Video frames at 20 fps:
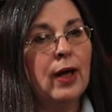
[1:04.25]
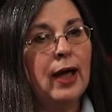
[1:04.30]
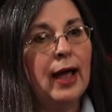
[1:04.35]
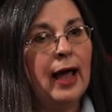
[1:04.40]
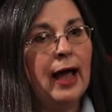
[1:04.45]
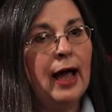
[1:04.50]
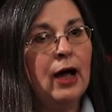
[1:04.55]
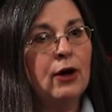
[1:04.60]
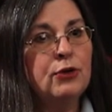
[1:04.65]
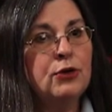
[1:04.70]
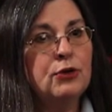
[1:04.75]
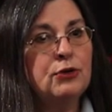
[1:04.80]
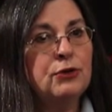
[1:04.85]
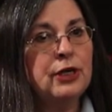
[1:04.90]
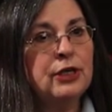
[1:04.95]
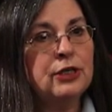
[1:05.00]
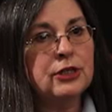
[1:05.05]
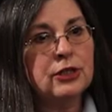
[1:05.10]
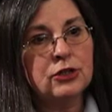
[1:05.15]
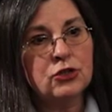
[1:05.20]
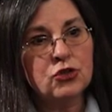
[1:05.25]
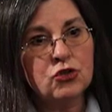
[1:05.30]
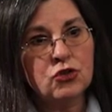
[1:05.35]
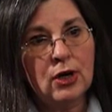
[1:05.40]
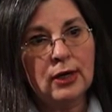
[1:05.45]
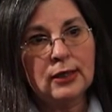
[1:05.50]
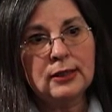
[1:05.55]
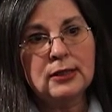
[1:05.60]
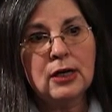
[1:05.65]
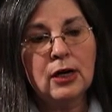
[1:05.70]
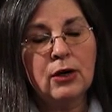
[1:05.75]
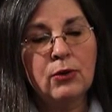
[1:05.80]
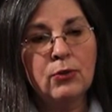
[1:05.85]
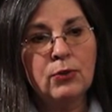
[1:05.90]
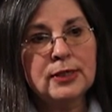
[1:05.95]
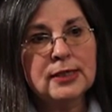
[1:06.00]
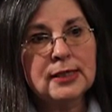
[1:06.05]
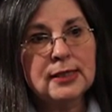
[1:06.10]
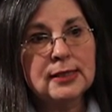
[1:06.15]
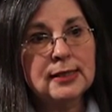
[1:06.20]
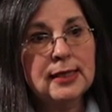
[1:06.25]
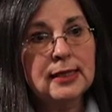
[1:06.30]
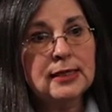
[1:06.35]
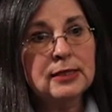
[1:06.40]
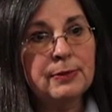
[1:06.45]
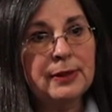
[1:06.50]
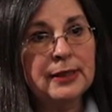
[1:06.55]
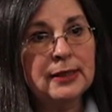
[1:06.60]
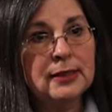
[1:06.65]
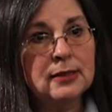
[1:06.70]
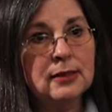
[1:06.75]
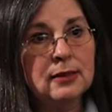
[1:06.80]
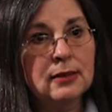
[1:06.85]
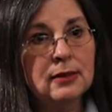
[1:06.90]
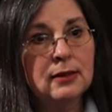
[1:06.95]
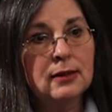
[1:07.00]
how you need to construct a risk assessment